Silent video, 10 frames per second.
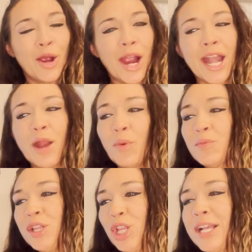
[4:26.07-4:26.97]
right? And
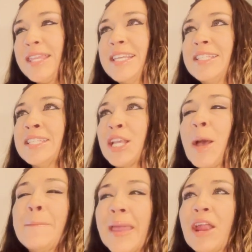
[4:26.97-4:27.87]
when we look at this
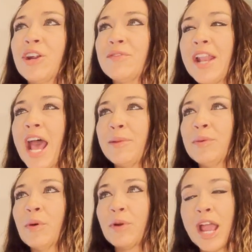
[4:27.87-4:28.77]
comparative
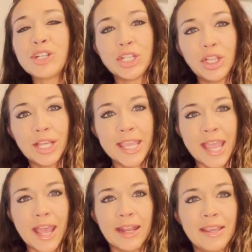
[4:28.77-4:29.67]
anatomy, what we're actually
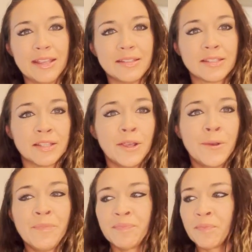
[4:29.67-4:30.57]
looking at is
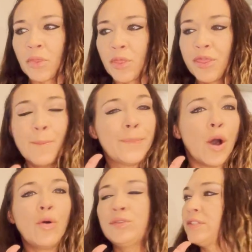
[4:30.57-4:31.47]
the
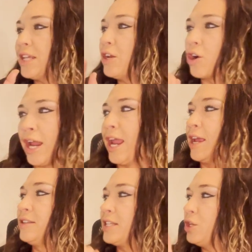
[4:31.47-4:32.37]
bones in our
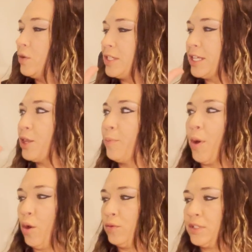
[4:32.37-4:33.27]
hands. And you can see the
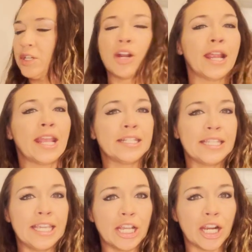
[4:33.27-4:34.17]
bones in our
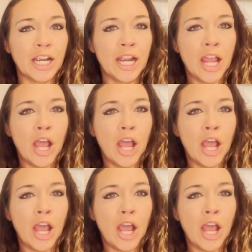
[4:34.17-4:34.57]
hands here,